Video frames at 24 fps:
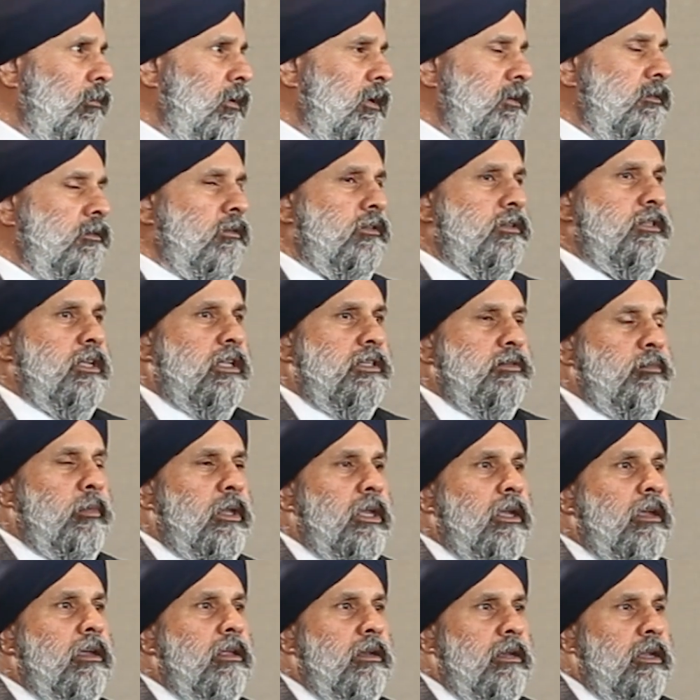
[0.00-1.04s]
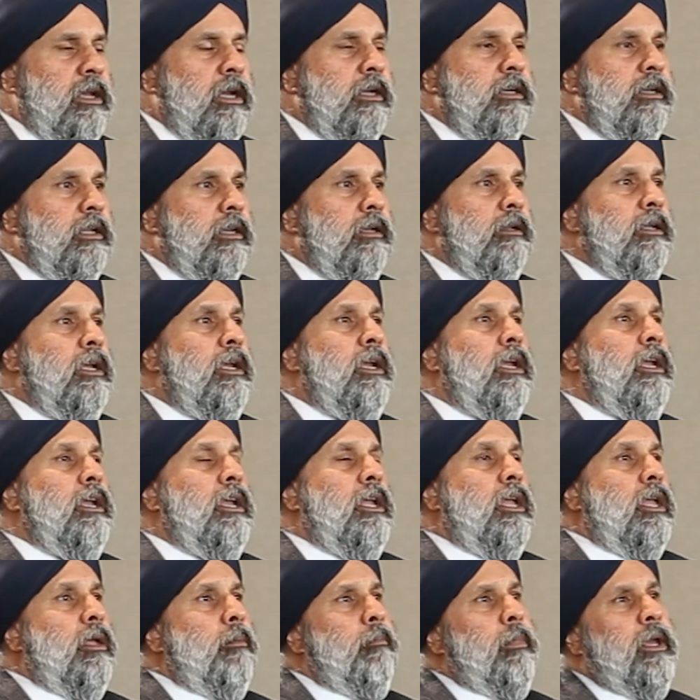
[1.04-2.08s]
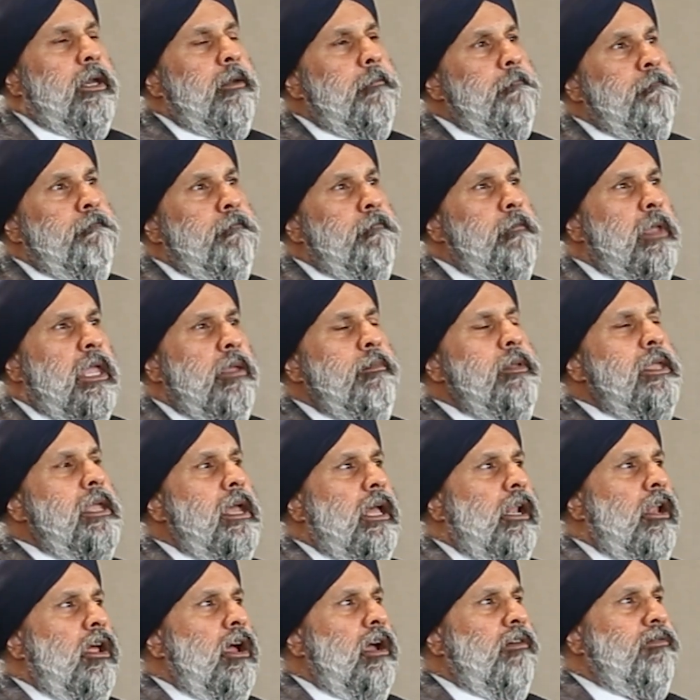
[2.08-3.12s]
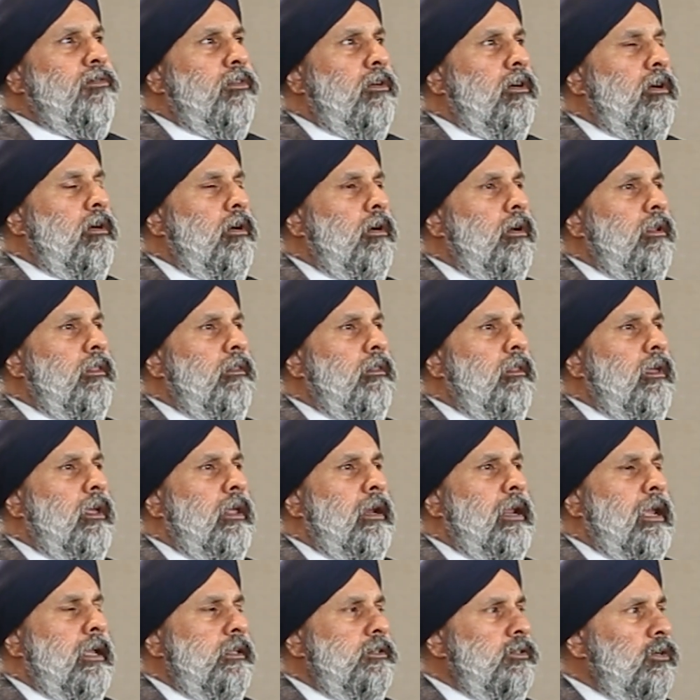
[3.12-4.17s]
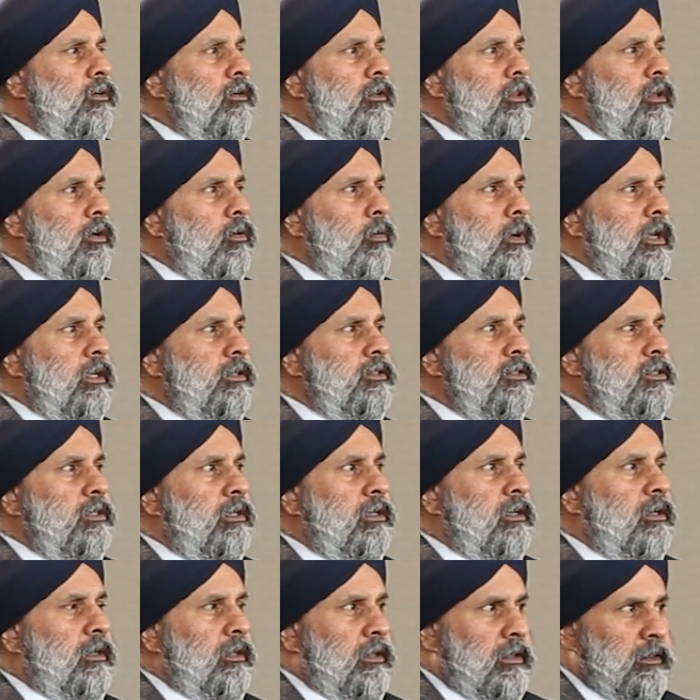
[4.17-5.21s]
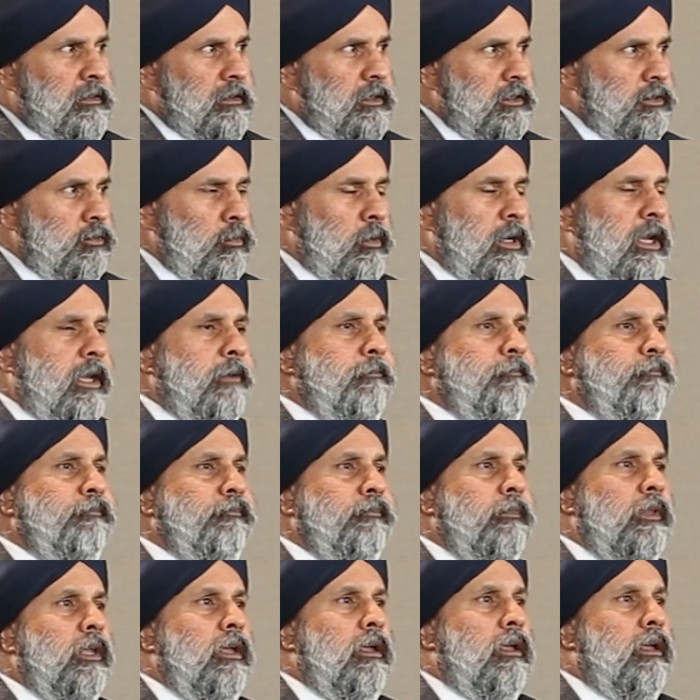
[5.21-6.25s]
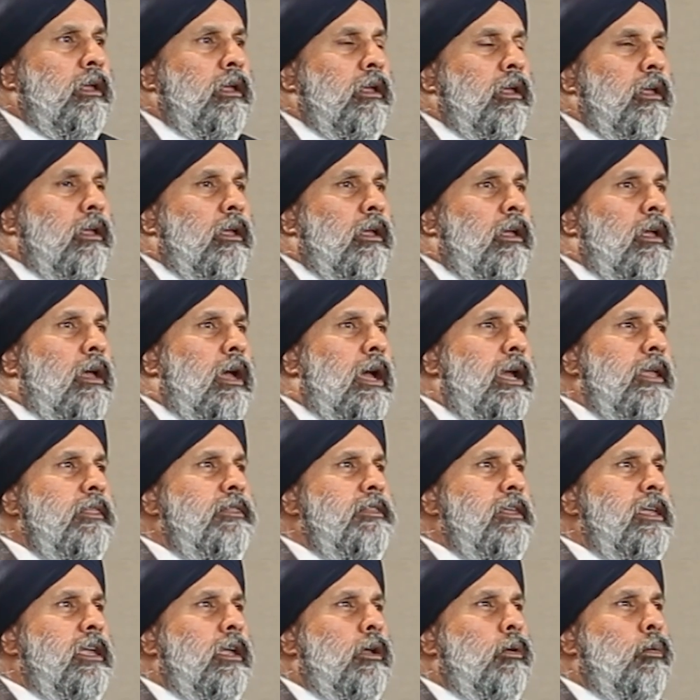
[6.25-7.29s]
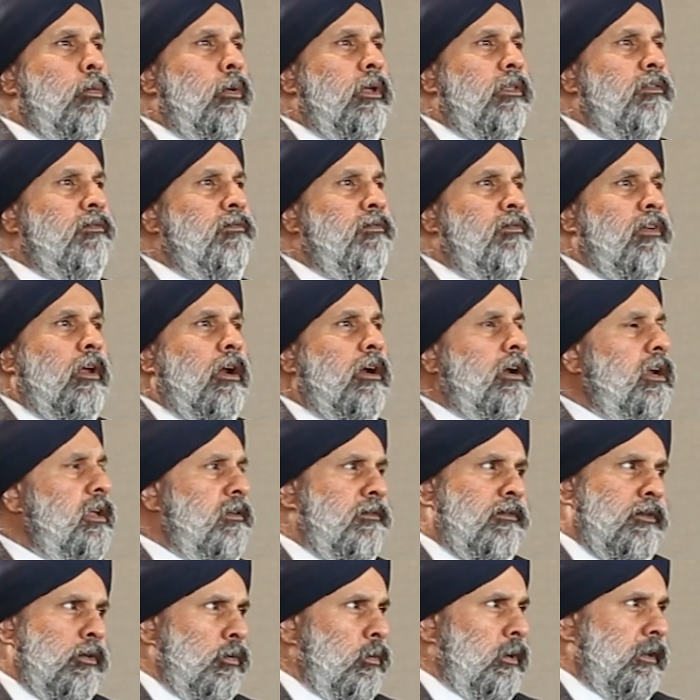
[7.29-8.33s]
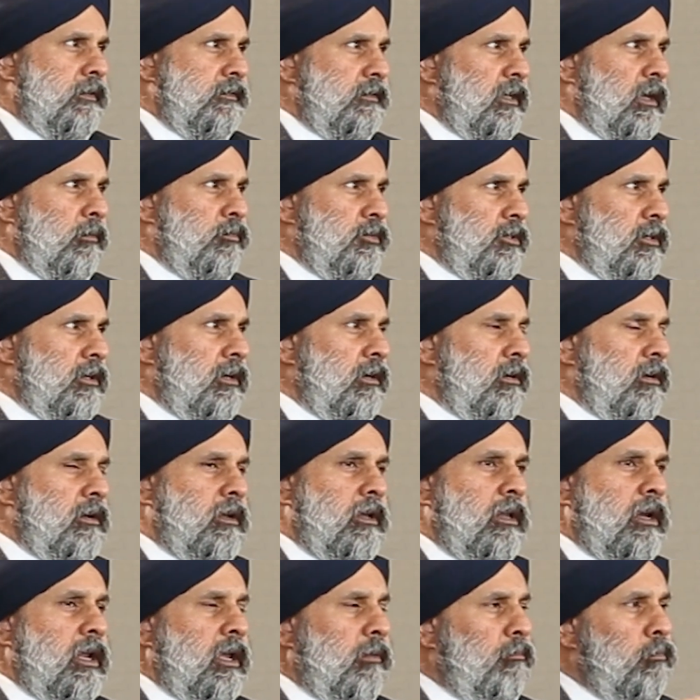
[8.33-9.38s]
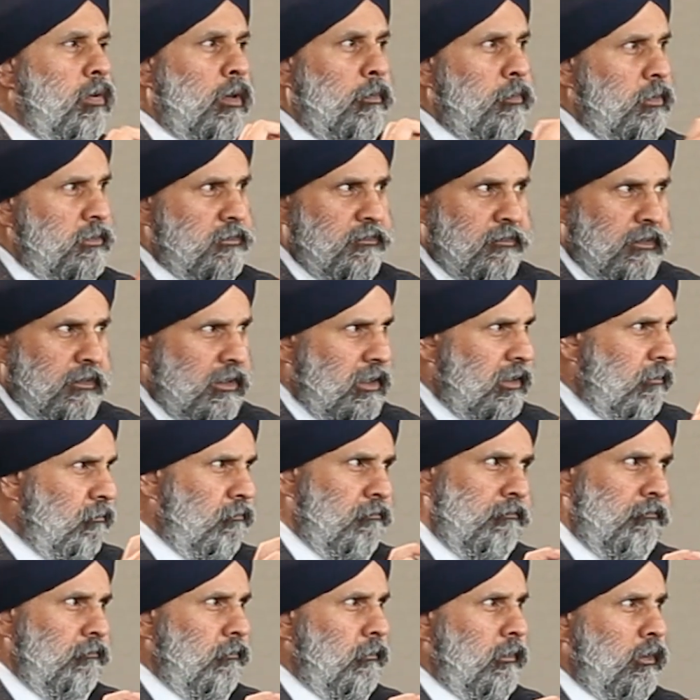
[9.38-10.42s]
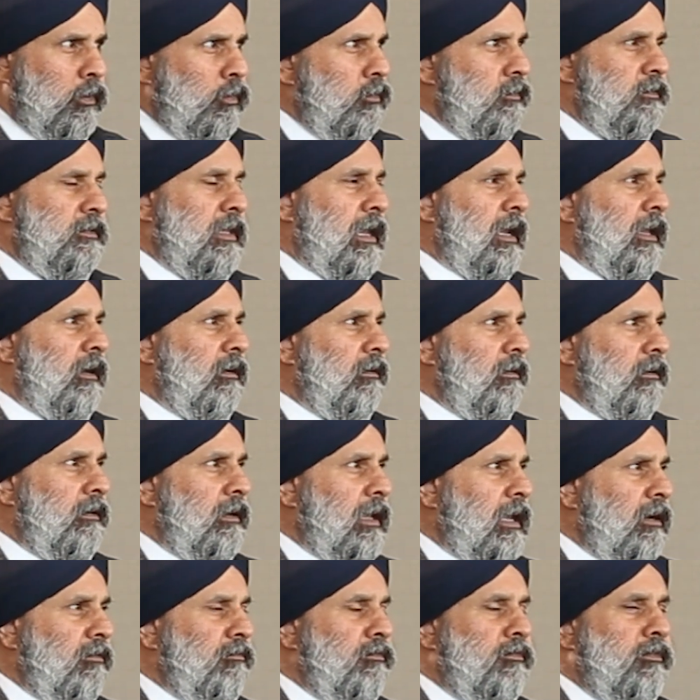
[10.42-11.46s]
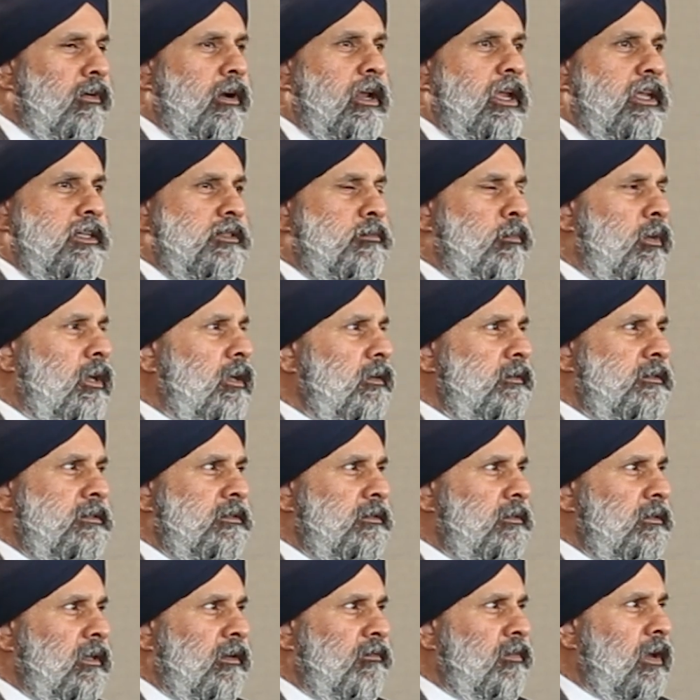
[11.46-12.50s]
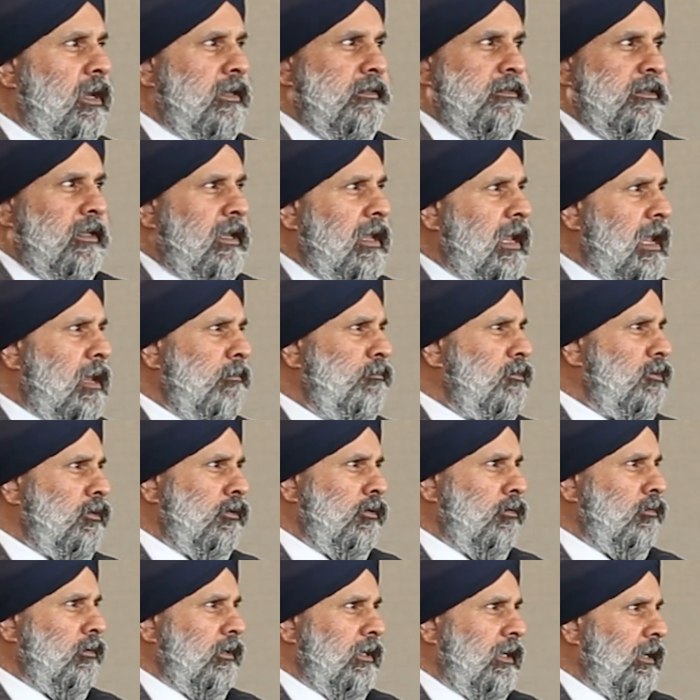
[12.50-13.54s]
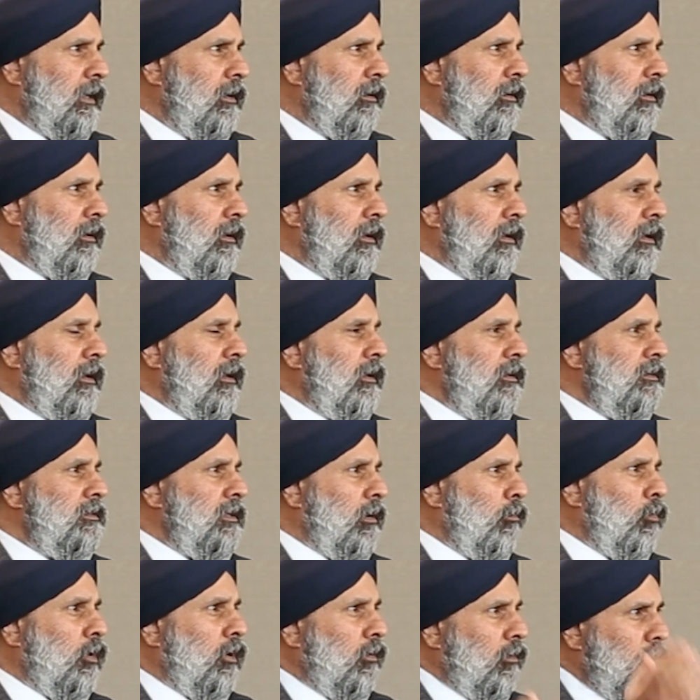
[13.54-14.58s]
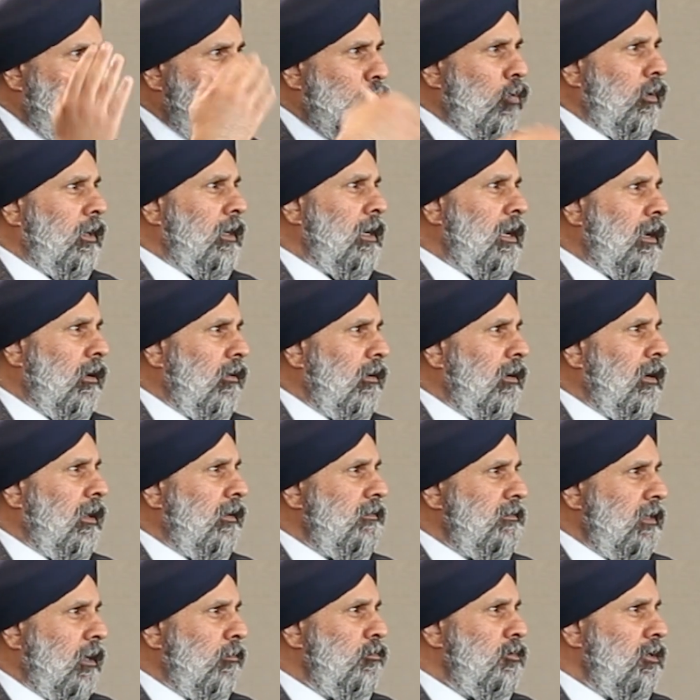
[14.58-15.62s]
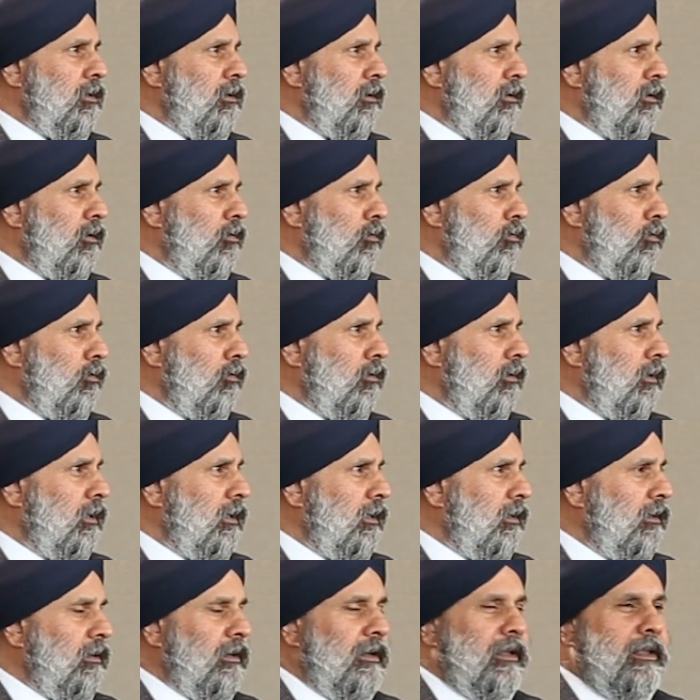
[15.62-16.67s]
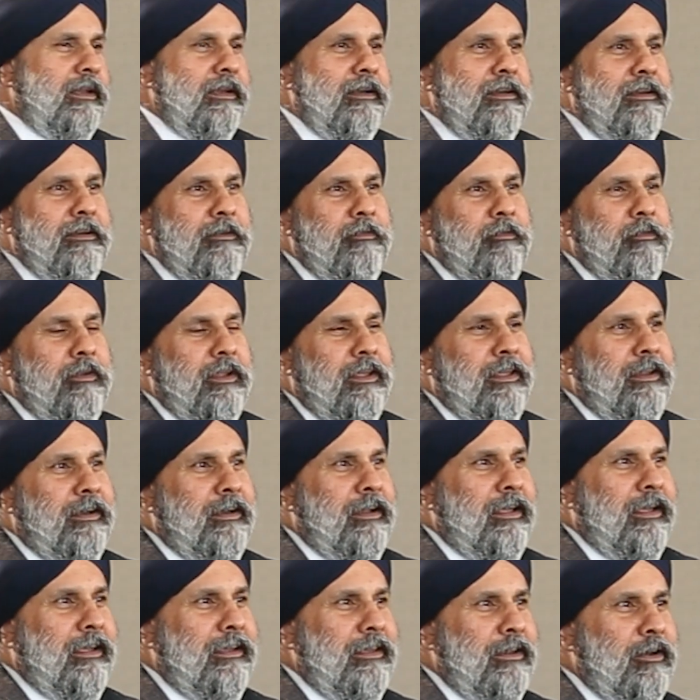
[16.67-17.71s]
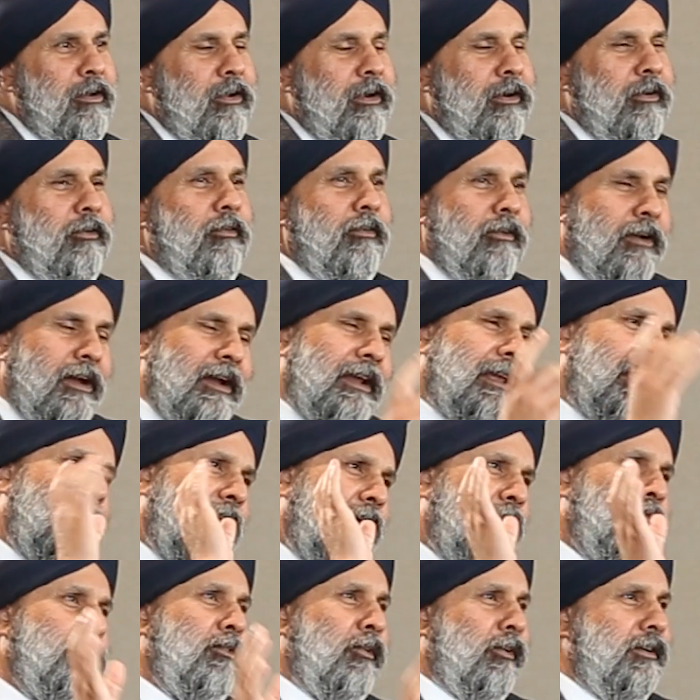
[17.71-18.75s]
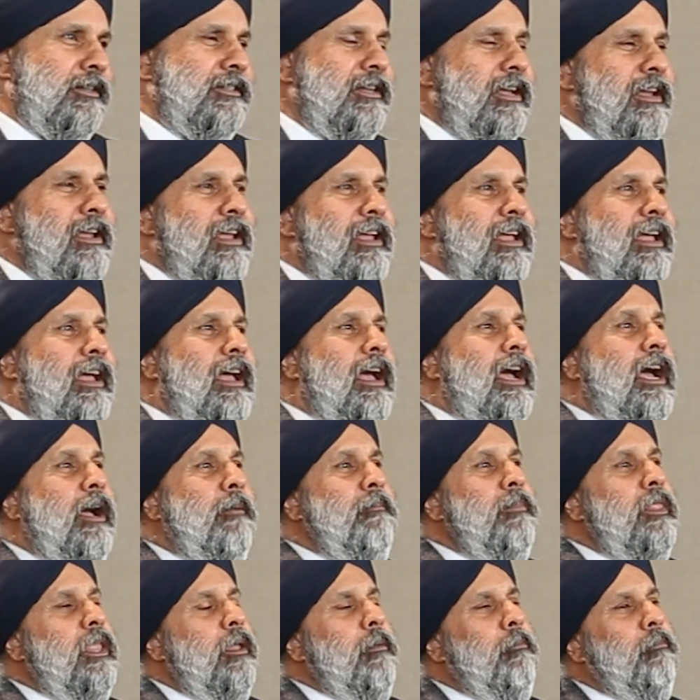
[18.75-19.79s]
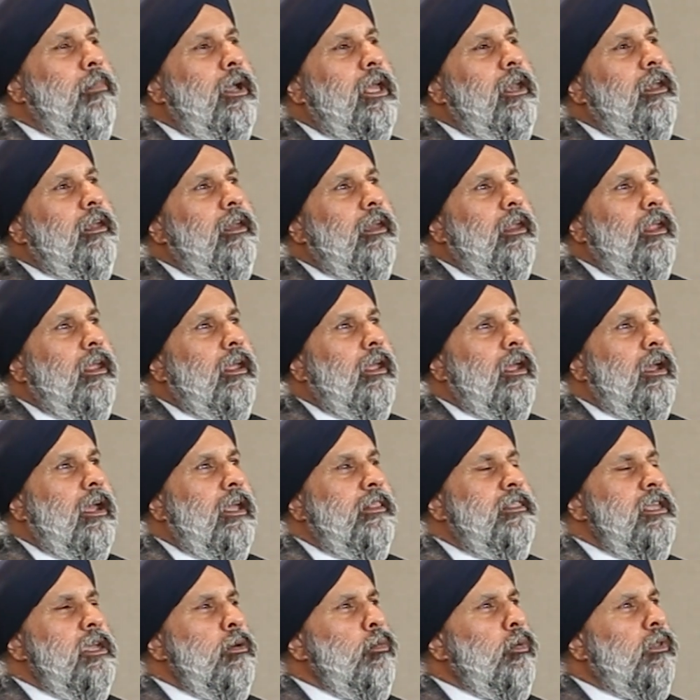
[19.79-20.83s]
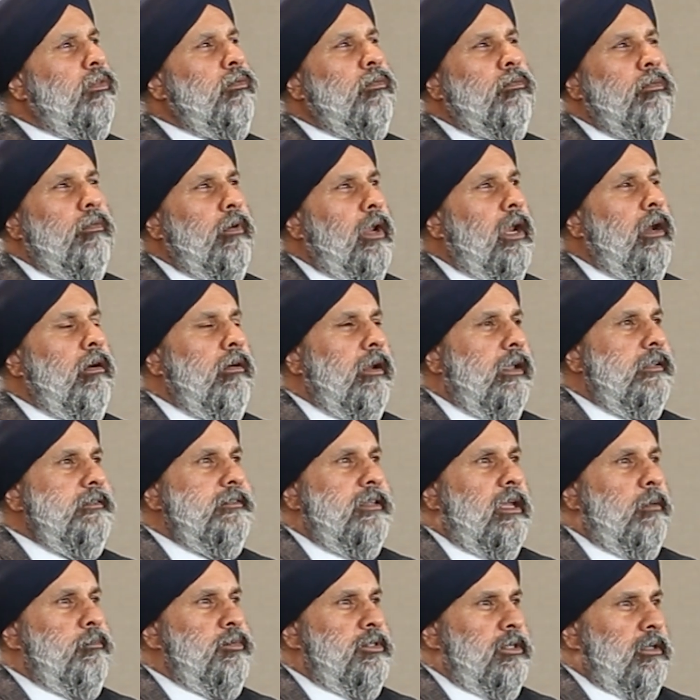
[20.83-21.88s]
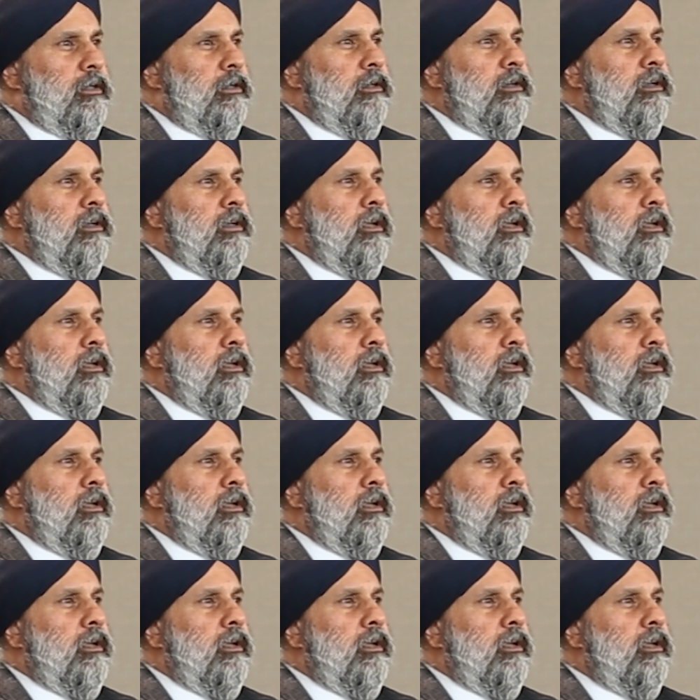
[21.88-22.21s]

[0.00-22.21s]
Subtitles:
research that's being conducted. But maybe I'll offer an answer to the question in this way. I think with very few exception, and I purposefully use that phrase because if I say absolutely, someone will point out an exception to the rule and well, yeah, of course. But I think with rare exception,